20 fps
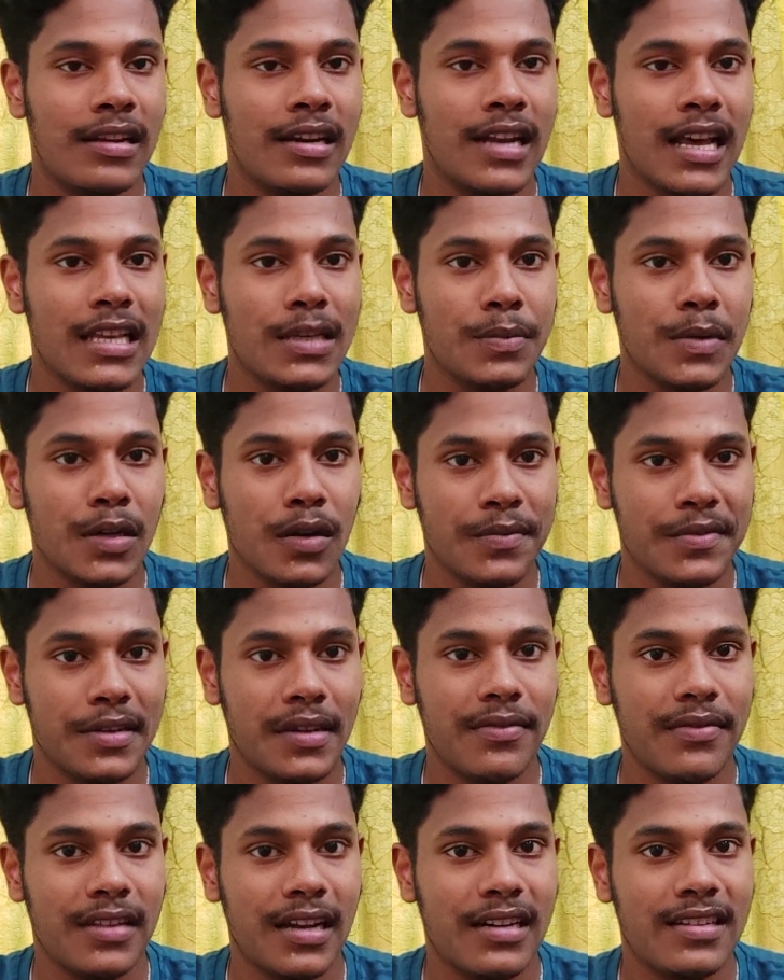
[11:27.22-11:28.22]
has been
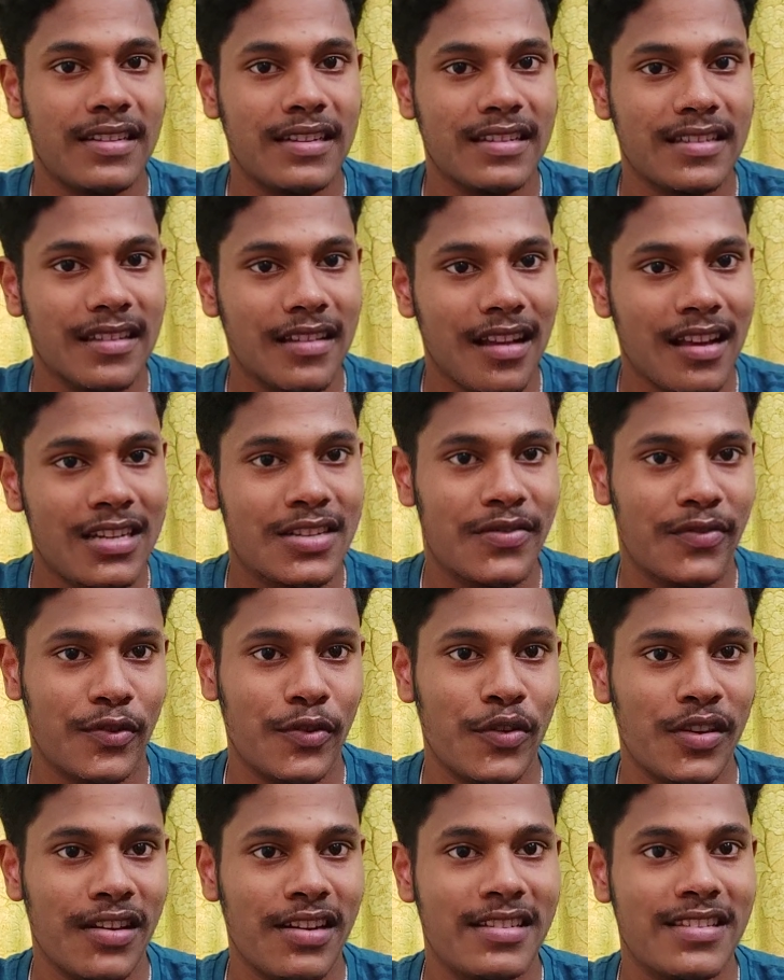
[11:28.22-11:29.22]
observed that since last few
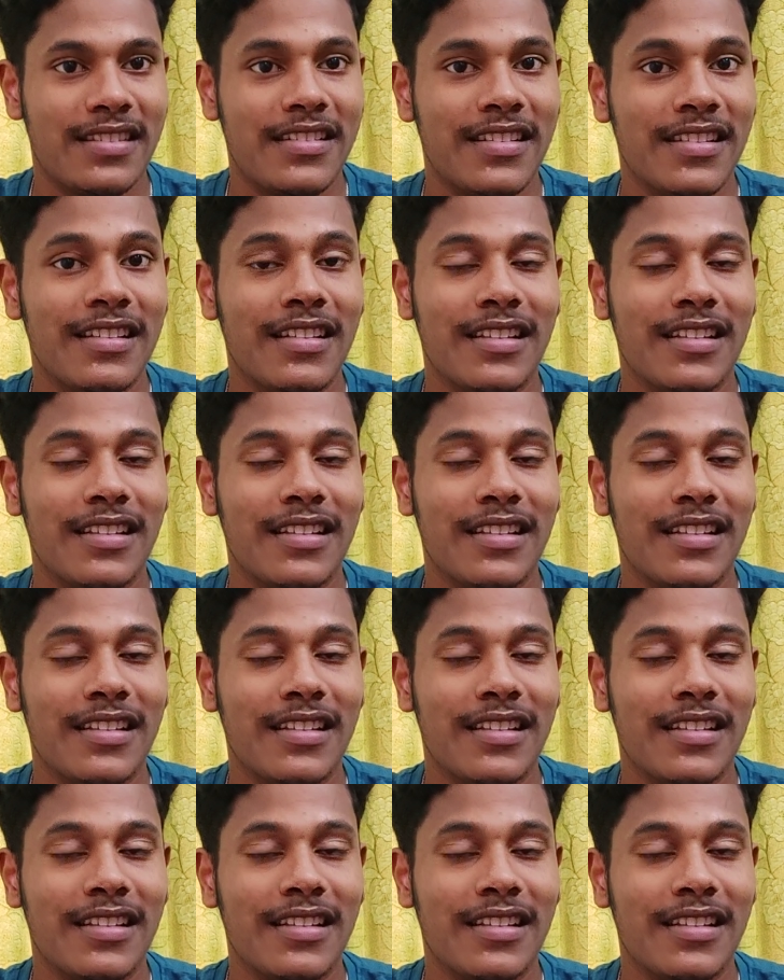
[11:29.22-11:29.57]
years,